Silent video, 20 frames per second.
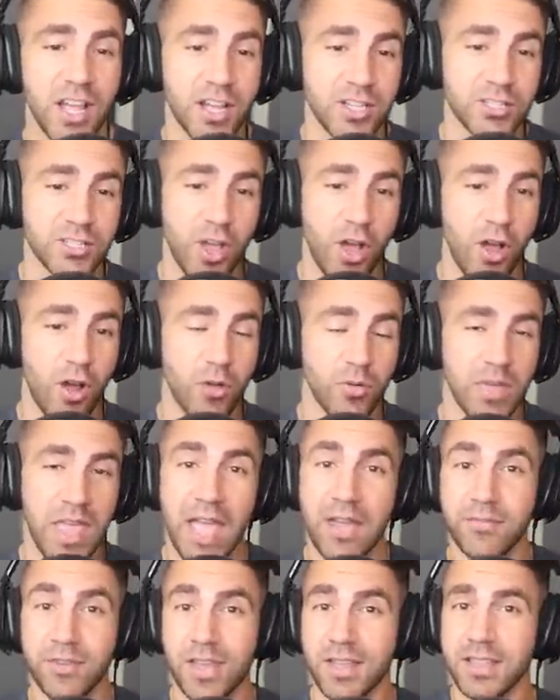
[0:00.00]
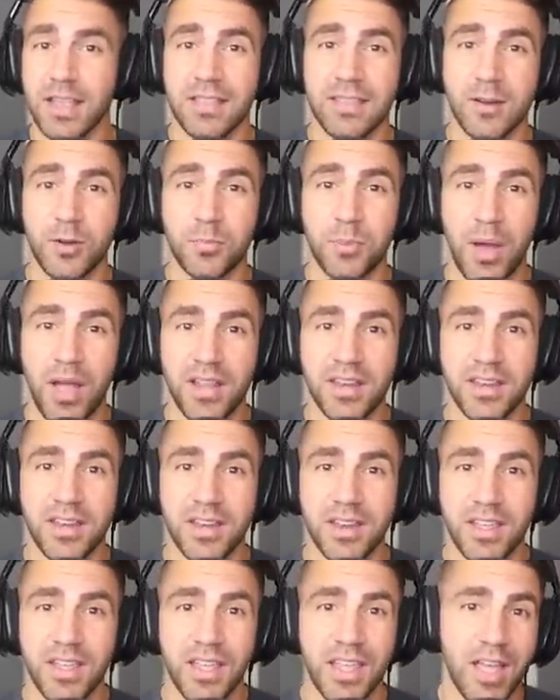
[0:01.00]
So yeah, if you hit that little
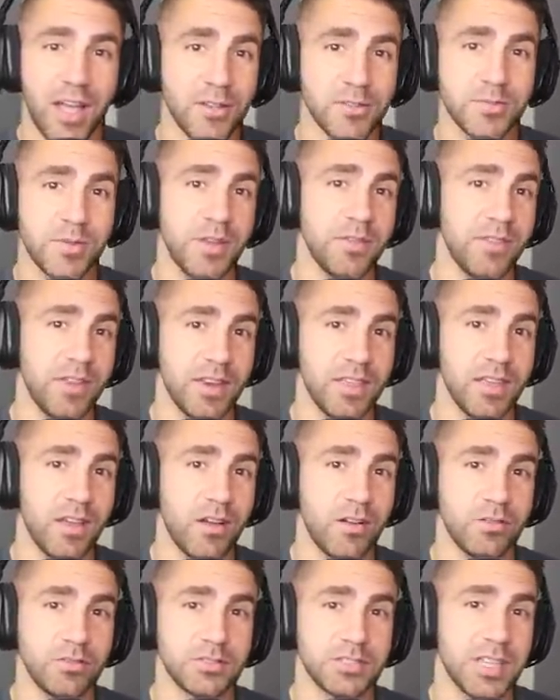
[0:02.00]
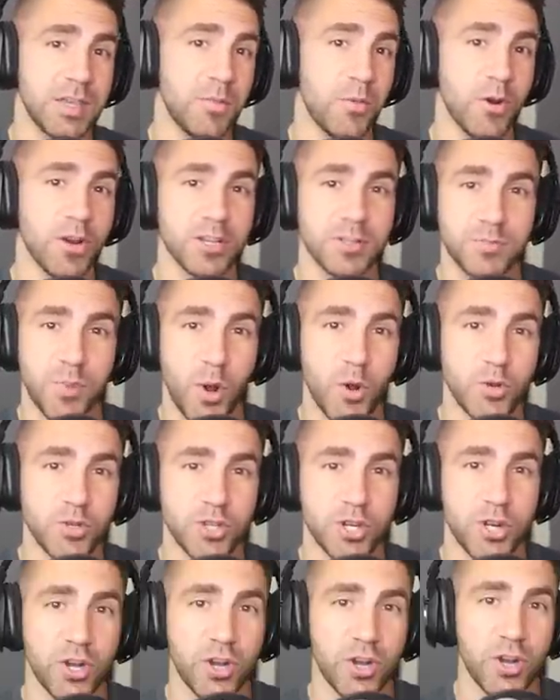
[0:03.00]
button, helps my videos get more
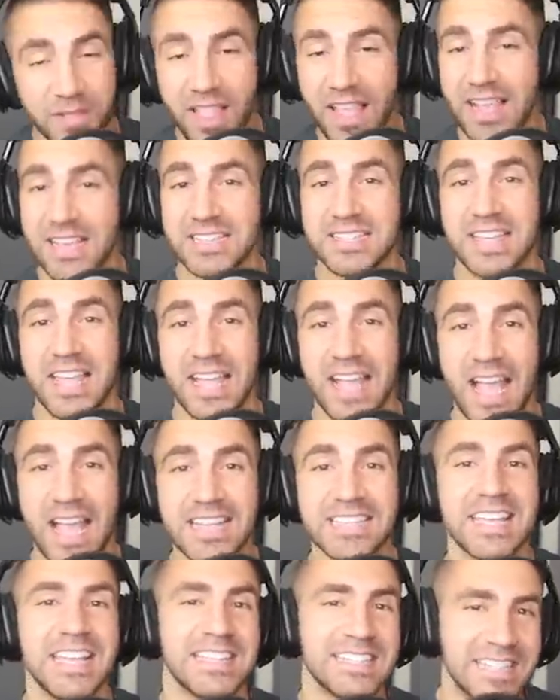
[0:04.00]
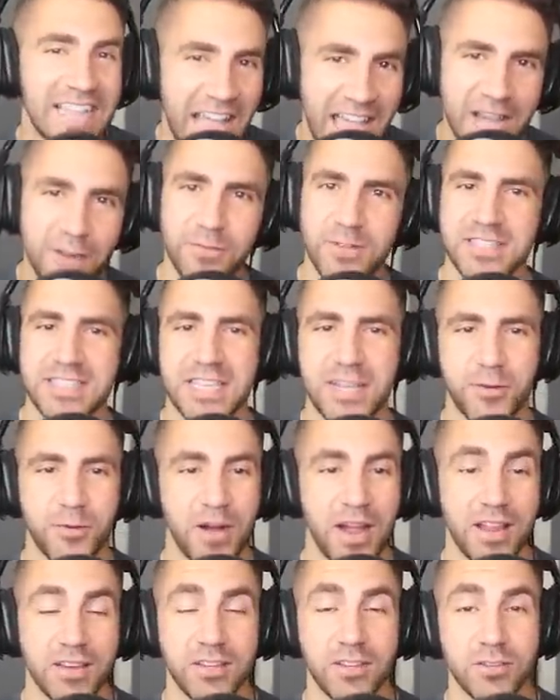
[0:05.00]
exposure. But like I say, guys, it's kind of a
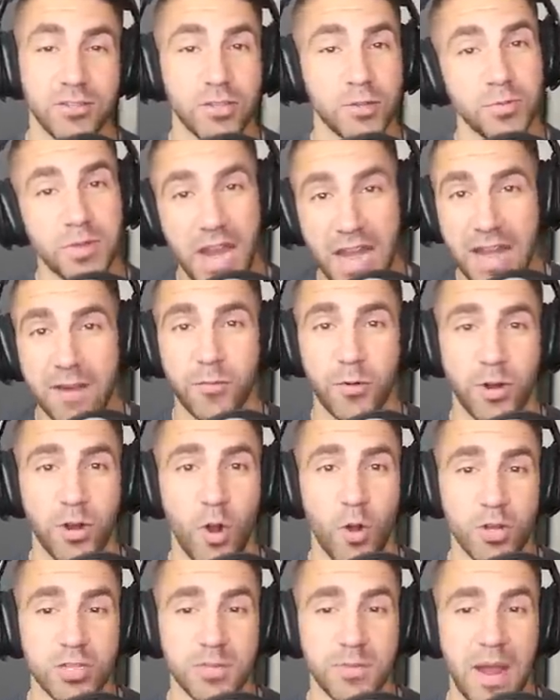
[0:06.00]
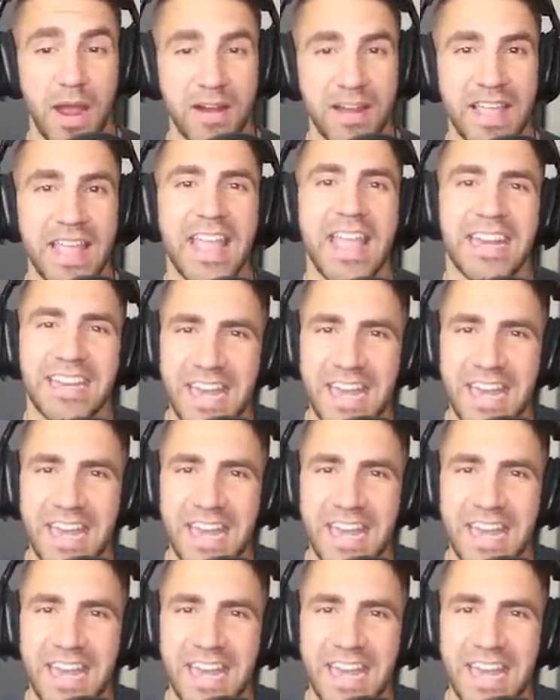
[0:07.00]
secret on YouTube. Not everyone knows about it.